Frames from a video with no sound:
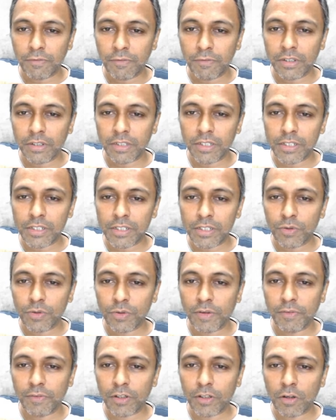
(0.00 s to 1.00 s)
After this
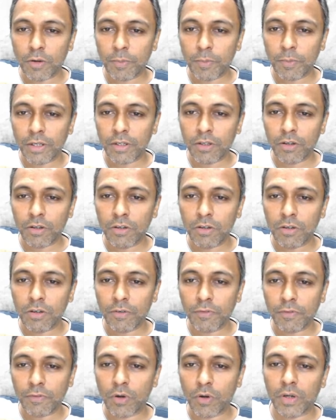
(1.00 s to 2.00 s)
you have a topic
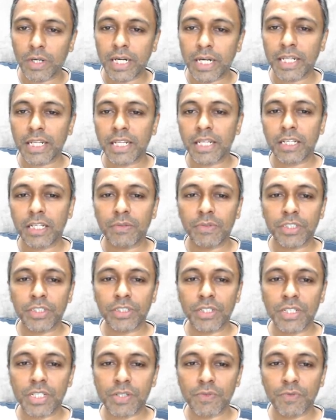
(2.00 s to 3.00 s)
of quadratic
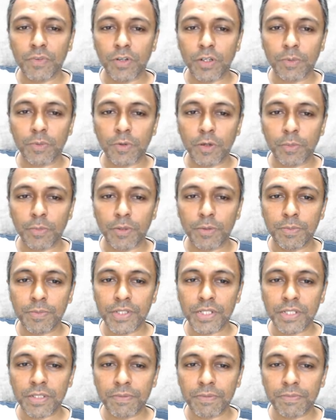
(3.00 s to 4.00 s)
equations word
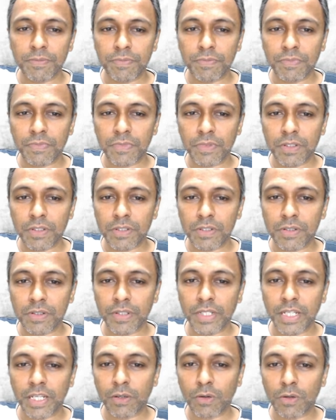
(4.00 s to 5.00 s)
problems.
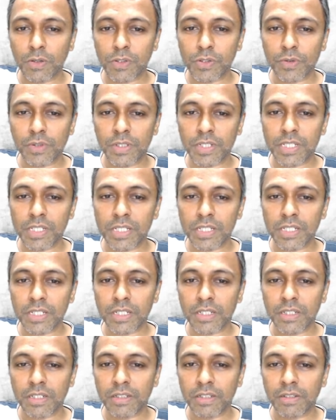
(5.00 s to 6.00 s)
So there also
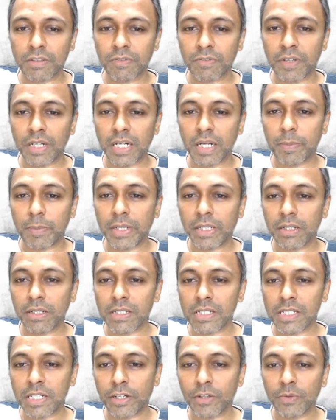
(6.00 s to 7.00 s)
this
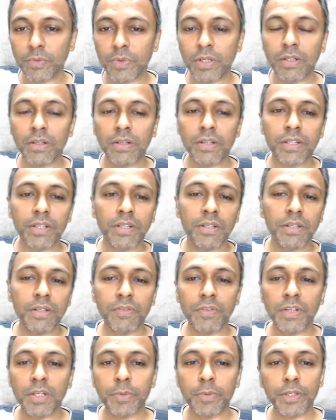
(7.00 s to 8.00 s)
fundamentals that you will learn
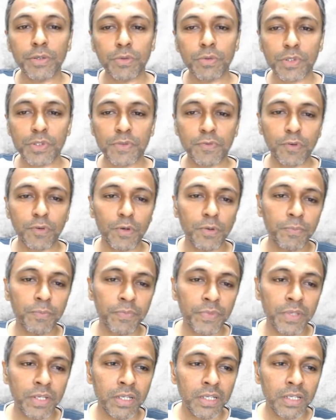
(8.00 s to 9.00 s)
here will be useful.